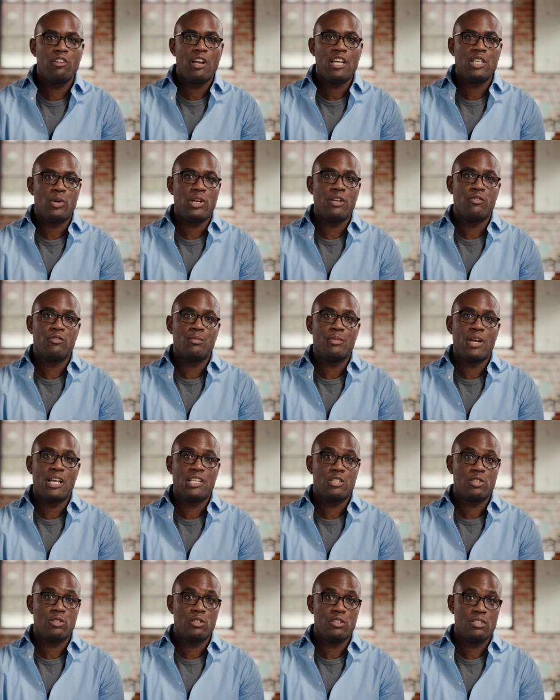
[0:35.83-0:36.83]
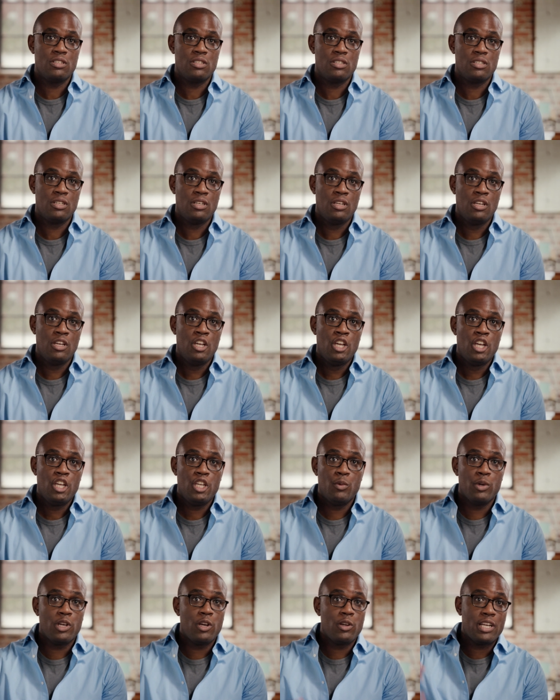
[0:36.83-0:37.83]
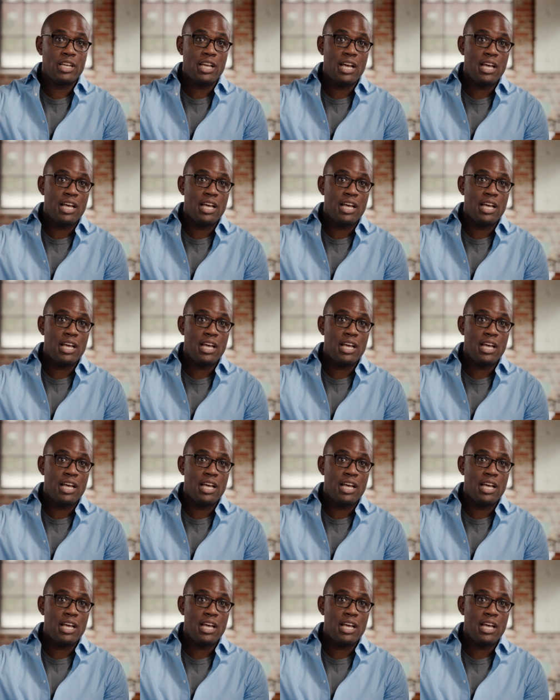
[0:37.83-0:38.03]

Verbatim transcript: you graduated from high school, you would go to